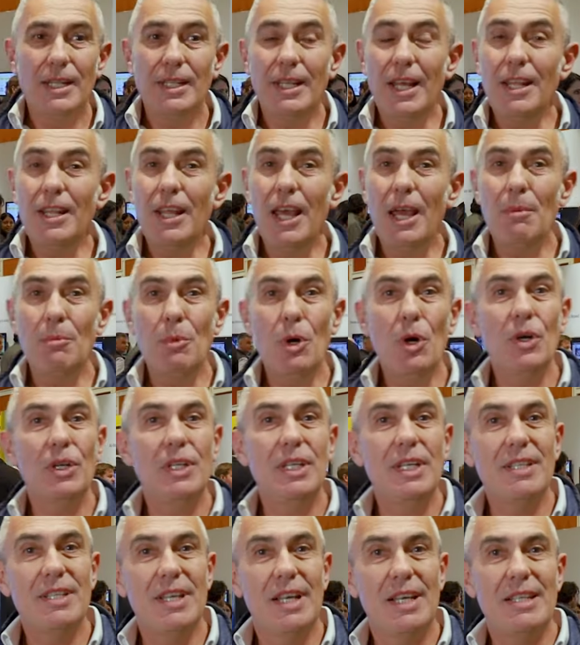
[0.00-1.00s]
The demo
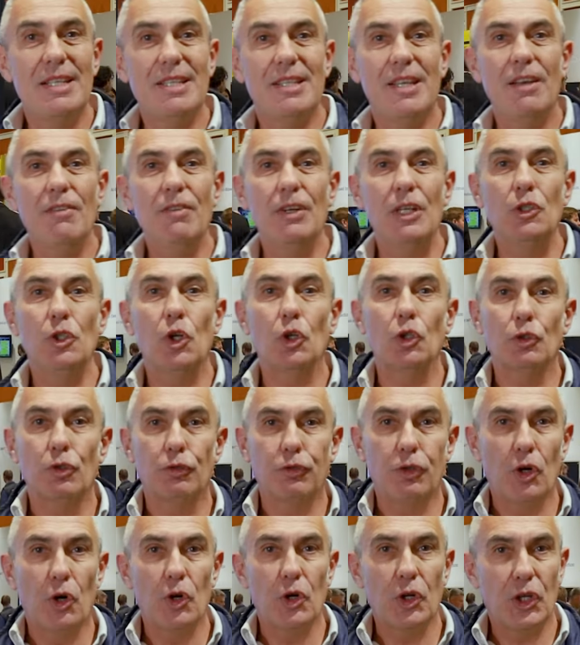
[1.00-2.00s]
is a seven point
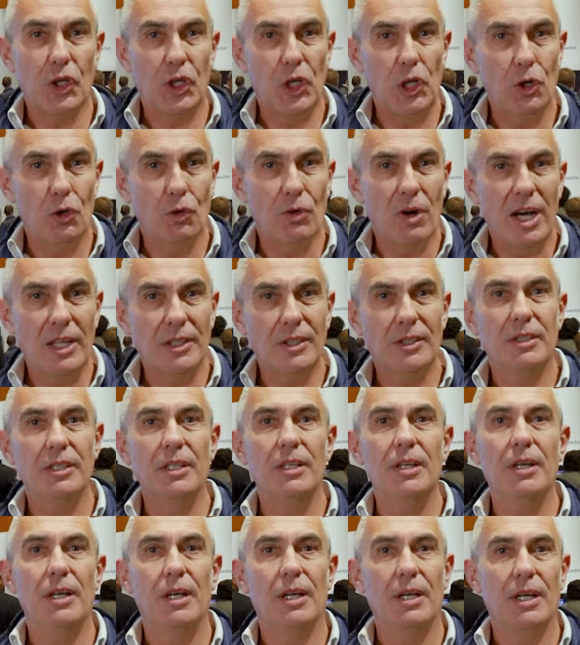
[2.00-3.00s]
four kilowatt,
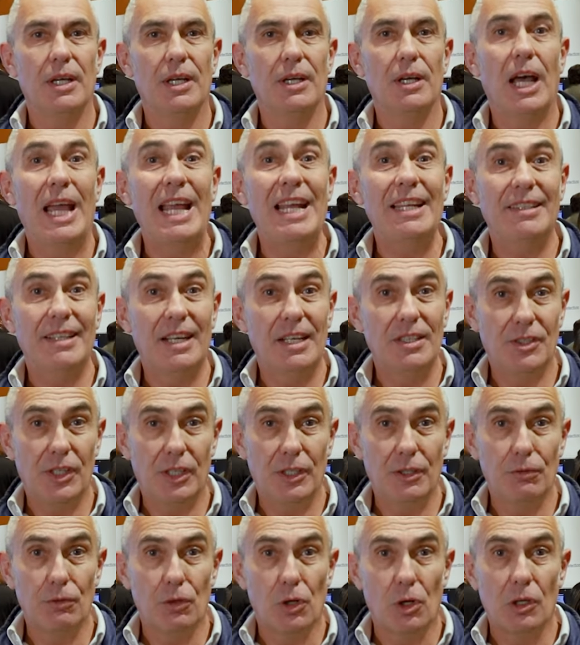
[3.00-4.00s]
uh, eight
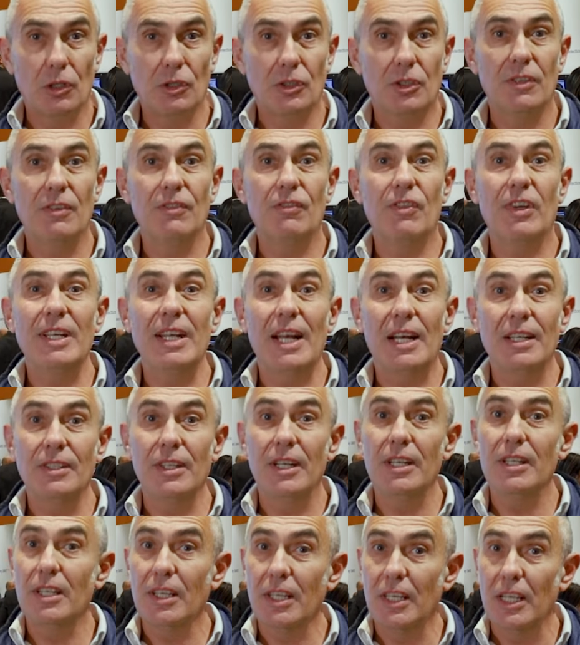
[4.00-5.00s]
hundred volt, three
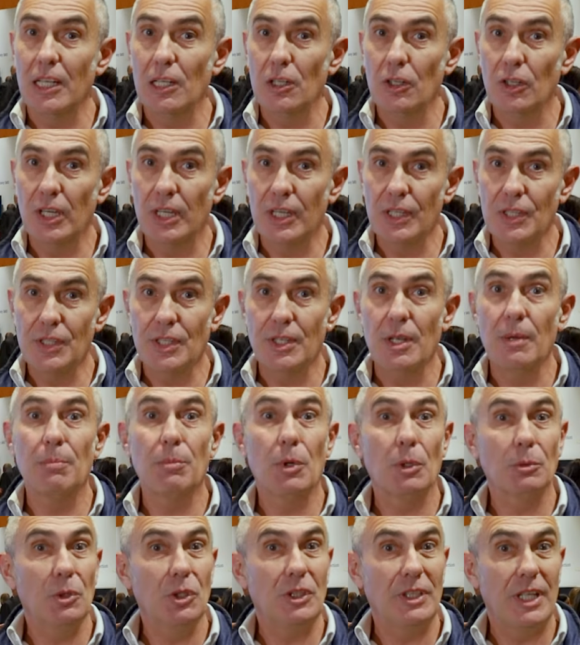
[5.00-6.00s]
hundred kilohertz
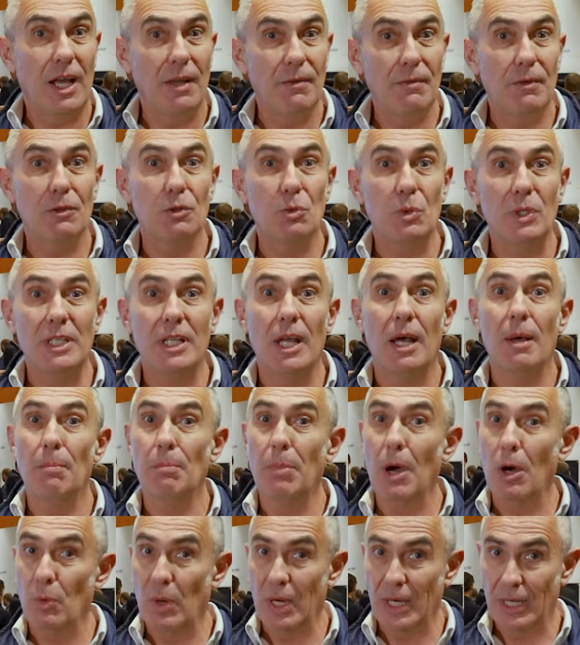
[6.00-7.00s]
prototype with a
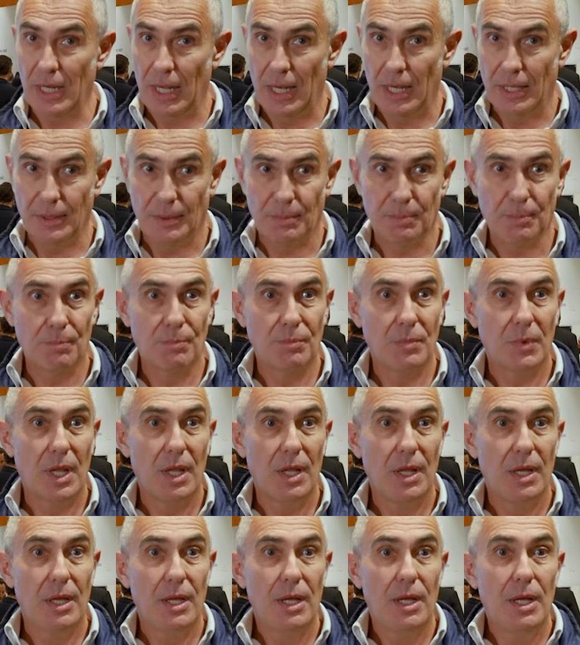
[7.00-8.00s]
PowerGaN.
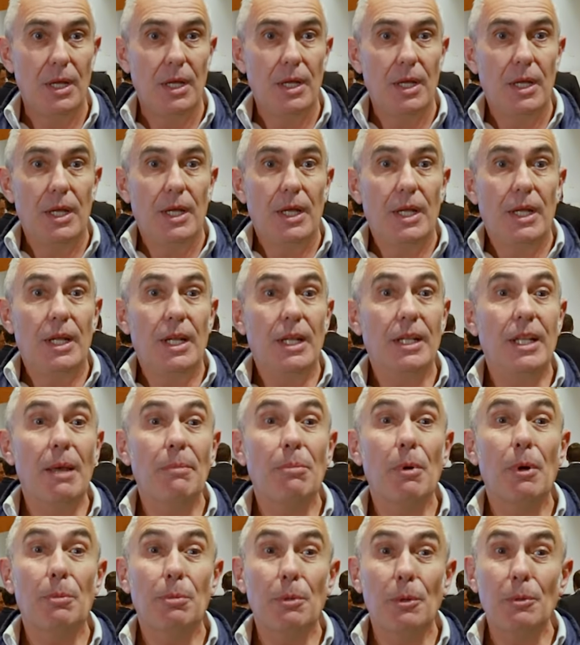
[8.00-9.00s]
The
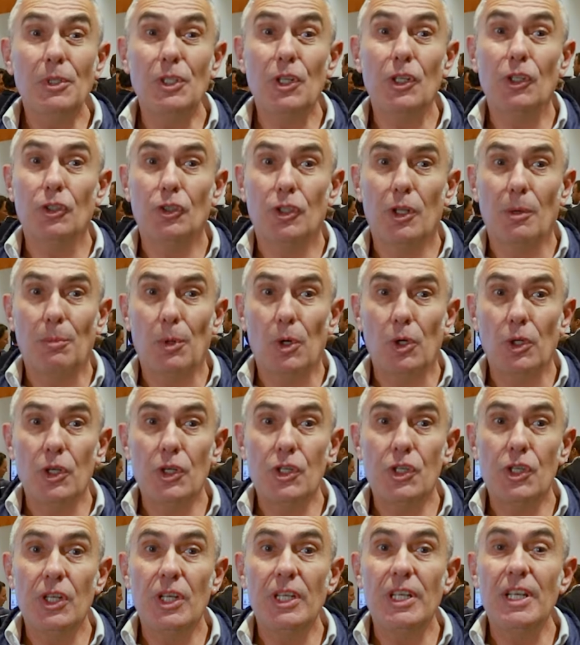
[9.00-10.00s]
purpose of
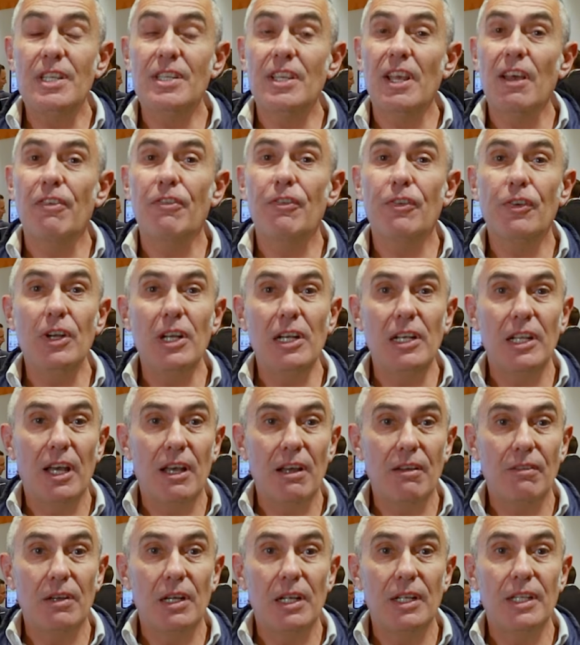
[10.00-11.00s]
topology is a
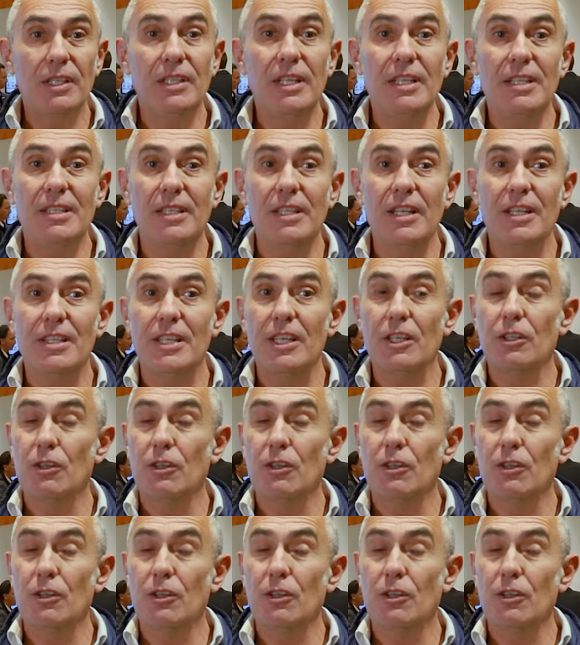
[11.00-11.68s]
three-level D C D C